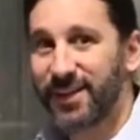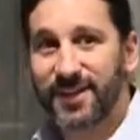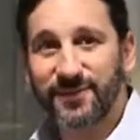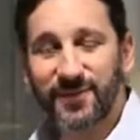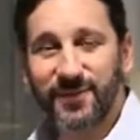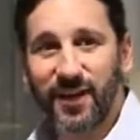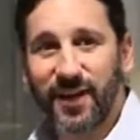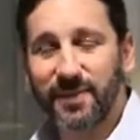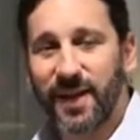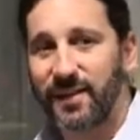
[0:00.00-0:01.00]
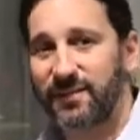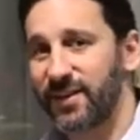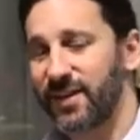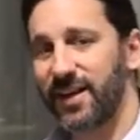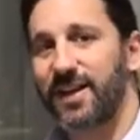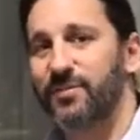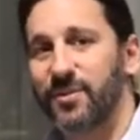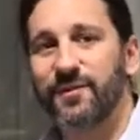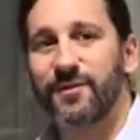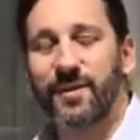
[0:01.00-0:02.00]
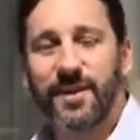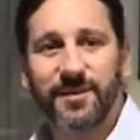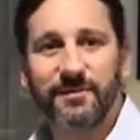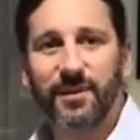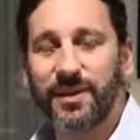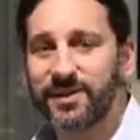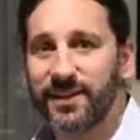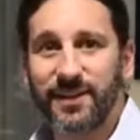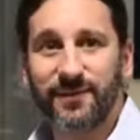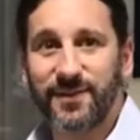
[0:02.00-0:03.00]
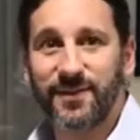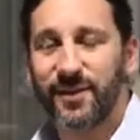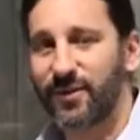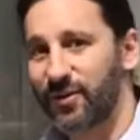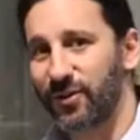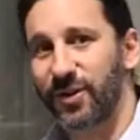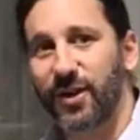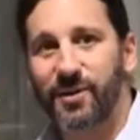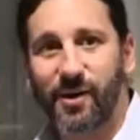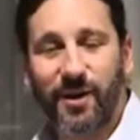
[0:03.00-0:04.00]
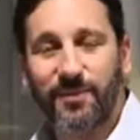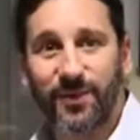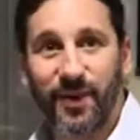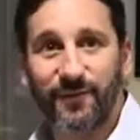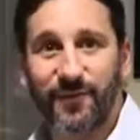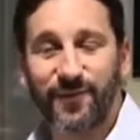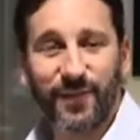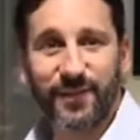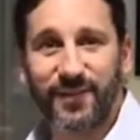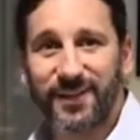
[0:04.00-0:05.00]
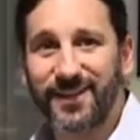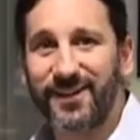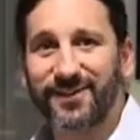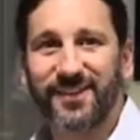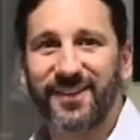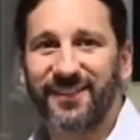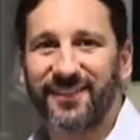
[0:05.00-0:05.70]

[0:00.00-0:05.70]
Thanks for your time, and if you need any more information, please see your physio or go to our website for further details.